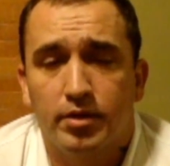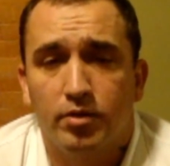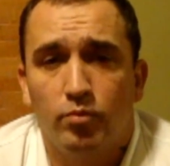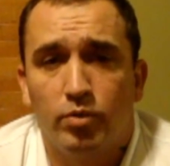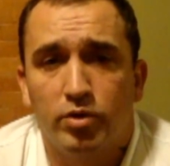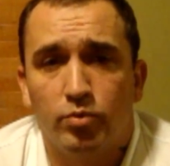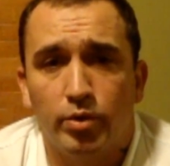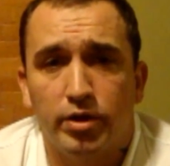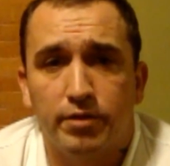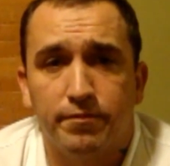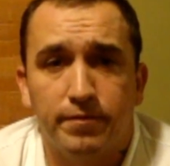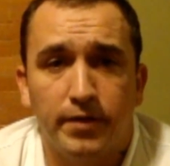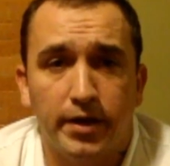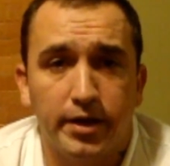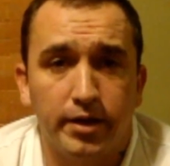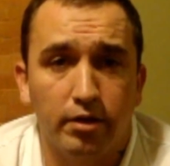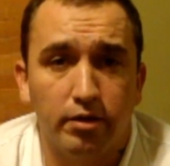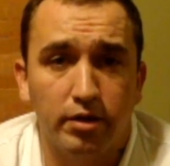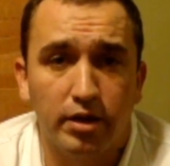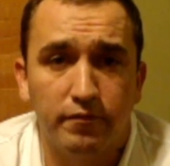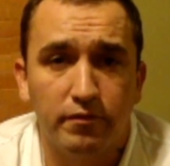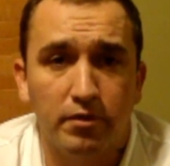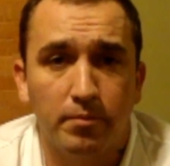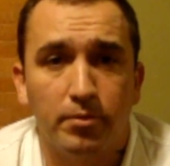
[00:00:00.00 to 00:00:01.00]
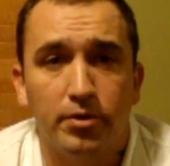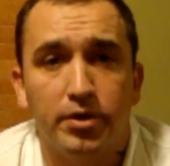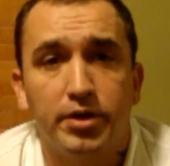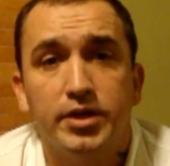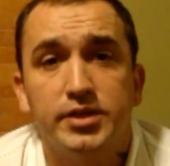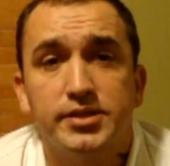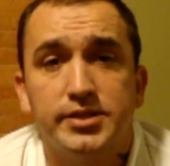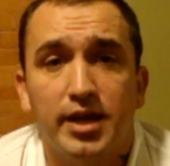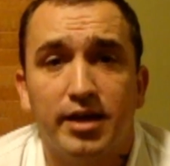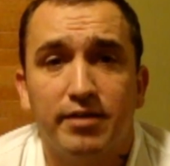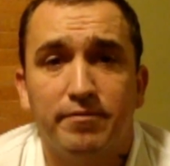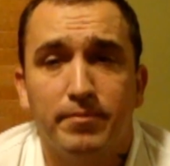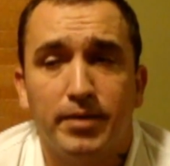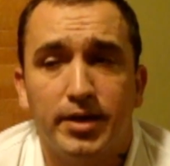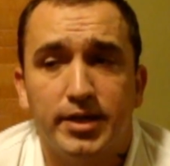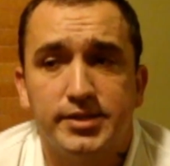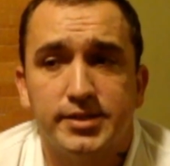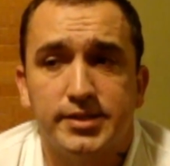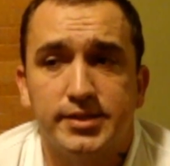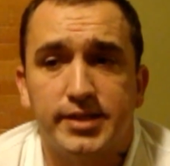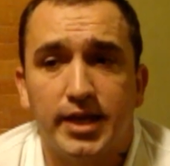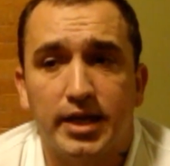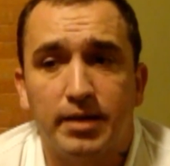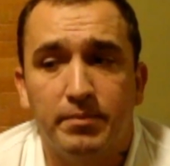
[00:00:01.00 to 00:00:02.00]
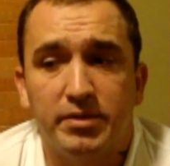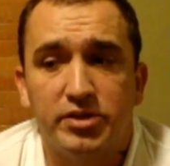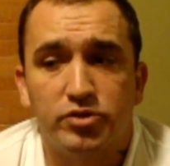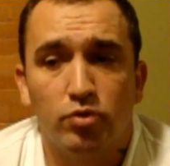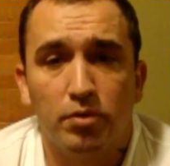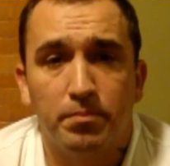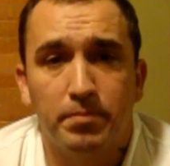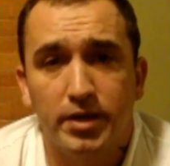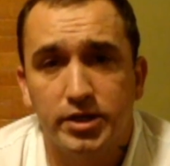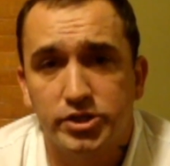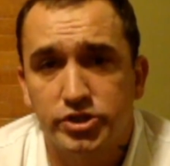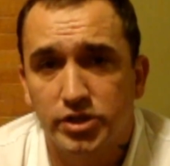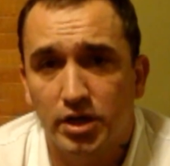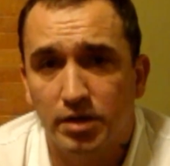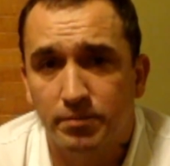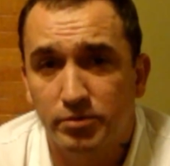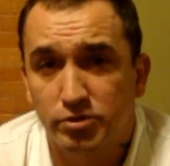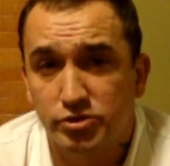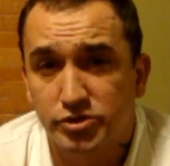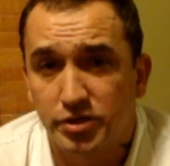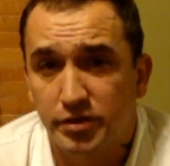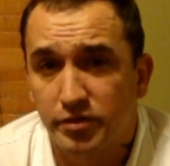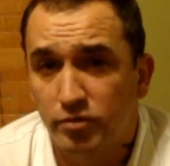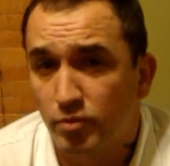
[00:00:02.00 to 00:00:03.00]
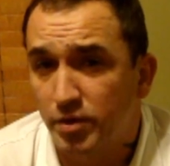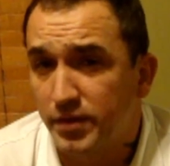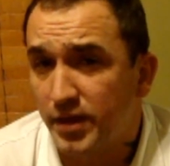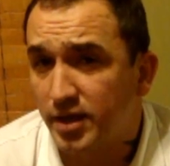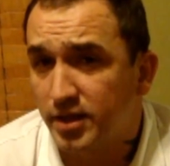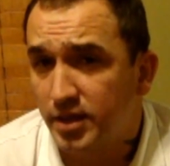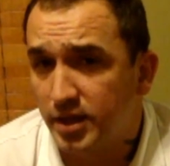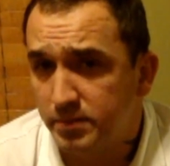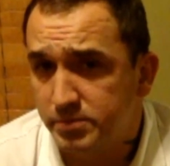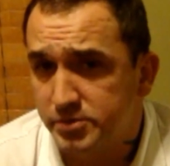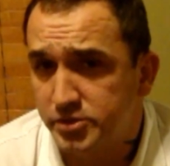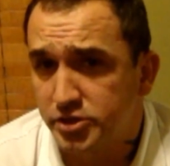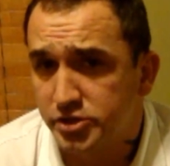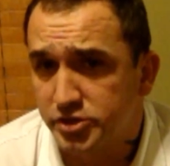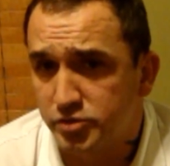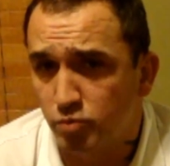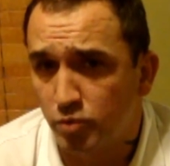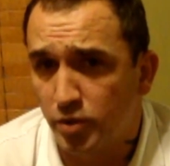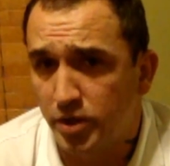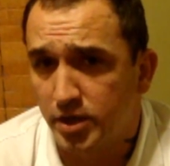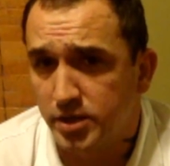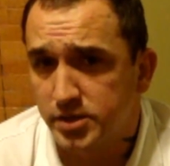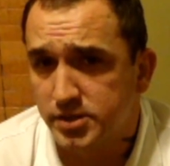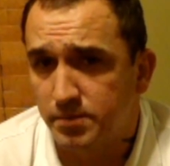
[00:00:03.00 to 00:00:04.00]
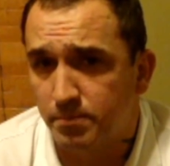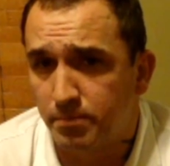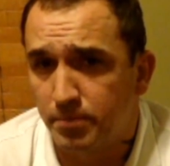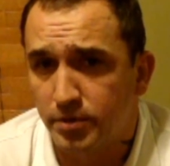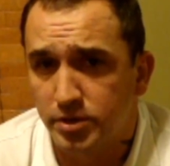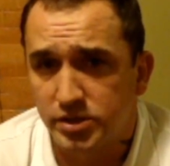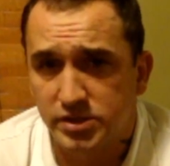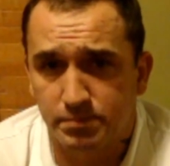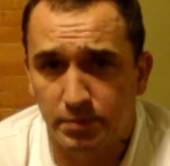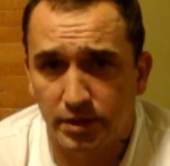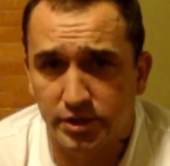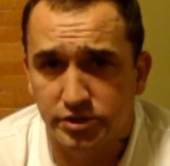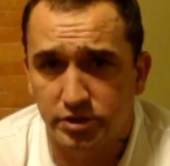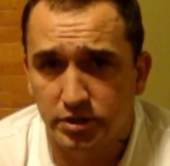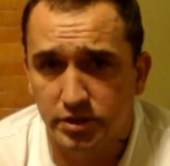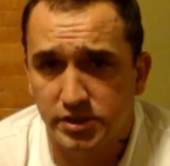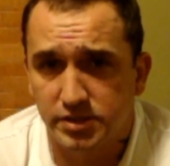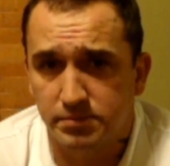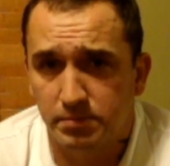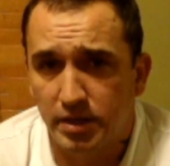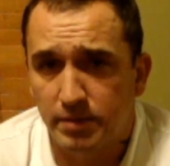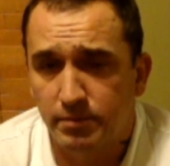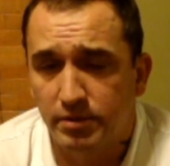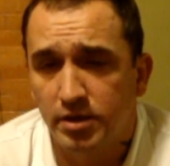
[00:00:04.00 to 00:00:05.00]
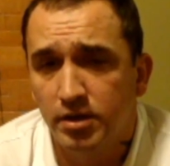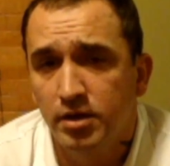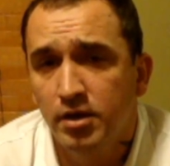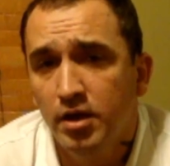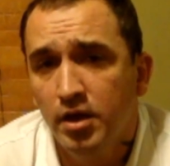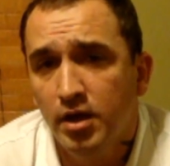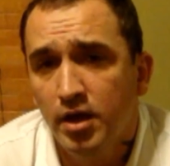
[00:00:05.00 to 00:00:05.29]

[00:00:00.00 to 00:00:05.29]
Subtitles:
One way to find out if your bird does have mites is take them into a pet shop, usually the one that clips his wings, a bird specialist maybe,